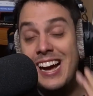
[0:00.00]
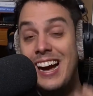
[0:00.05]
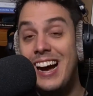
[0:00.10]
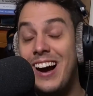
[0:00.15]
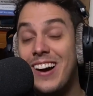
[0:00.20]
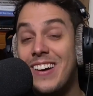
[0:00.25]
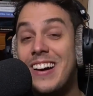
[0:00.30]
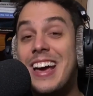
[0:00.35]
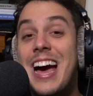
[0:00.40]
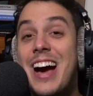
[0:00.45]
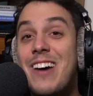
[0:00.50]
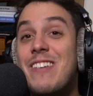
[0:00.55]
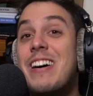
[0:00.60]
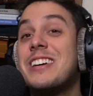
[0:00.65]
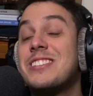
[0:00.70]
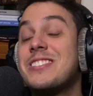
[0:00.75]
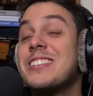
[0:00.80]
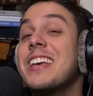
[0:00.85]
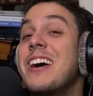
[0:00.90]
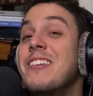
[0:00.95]
Okay, I'm
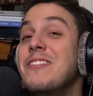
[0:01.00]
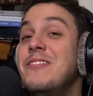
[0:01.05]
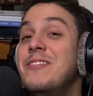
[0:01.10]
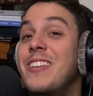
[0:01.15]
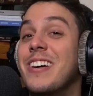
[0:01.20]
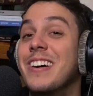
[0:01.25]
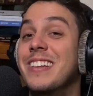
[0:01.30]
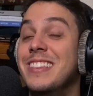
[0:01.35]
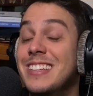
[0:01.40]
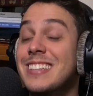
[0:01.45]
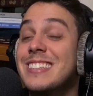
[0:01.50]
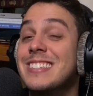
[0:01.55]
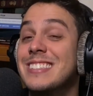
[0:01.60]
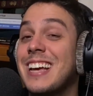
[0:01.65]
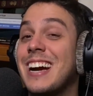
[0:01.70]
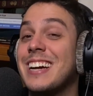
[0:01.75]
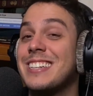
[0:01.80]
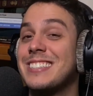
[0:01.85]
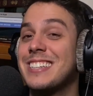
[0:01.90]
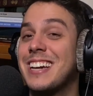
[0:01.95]
actually having fun. This is
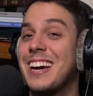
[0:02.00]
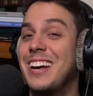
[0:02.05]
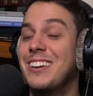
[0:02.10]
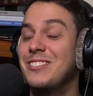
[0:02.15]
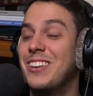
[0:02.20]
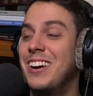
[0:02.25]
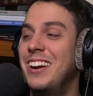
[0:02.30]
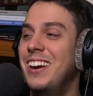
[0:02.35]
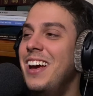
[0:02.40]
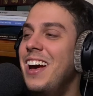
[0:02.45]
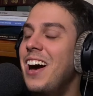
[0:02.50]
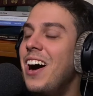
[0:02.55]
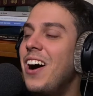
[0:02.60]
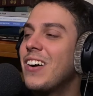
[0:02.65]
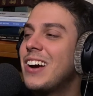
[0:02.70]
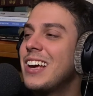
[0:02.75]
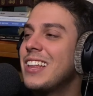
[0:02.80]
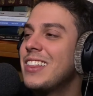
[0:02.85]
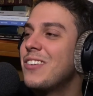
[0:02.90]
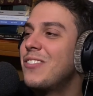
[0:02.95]
actually kind of fun.
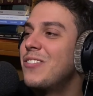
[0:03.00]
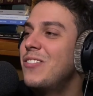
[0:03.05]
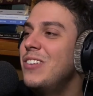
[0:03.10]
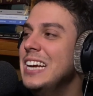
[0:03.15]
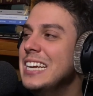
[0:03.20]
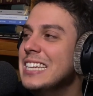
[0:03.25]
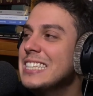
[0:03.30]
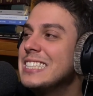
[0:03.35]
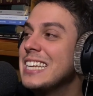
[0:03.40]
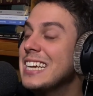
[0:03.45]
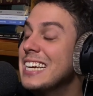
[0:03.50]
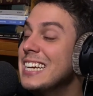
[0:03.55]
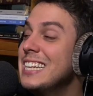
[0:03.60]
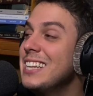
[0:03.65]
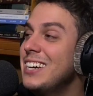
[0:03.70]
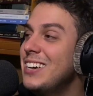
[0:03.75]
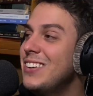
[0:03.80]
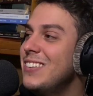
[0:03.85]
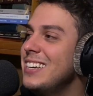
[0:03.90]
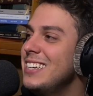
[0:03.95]
Okay, the real thing,
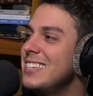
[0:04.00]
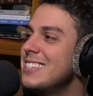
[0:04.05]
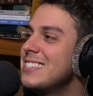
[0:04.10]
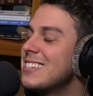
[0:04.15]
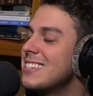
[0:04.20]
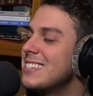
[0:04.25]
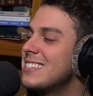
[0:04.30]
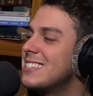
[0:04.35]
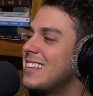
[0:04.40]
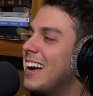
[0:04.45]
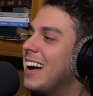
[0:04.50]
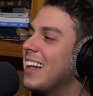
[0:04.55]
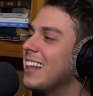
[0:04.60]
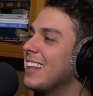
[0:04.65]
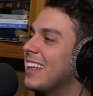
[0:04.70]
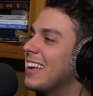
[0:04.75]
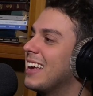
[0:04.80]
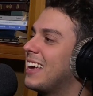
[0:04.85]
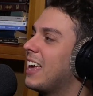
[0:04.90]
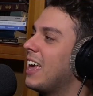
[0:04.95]
though, is is that,
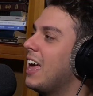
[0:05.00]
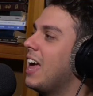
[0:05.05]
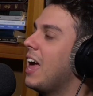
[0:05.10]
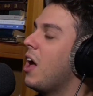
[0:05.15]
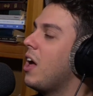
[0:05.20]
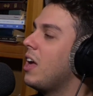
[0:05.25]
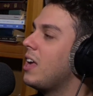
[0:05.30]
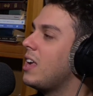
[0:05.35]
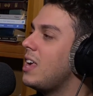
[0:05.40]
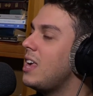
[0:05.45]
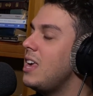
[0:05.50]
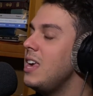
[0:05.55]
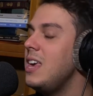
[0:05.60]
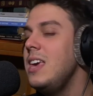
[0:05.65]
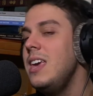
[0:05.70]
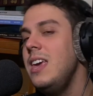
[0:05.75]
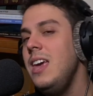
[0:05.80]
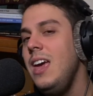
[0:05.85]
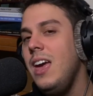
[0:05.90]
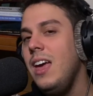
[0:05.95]
like,
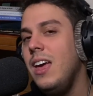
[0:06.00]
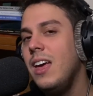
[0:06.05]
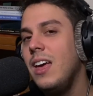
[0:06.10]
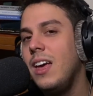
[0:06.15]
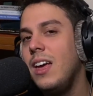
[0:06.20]
he...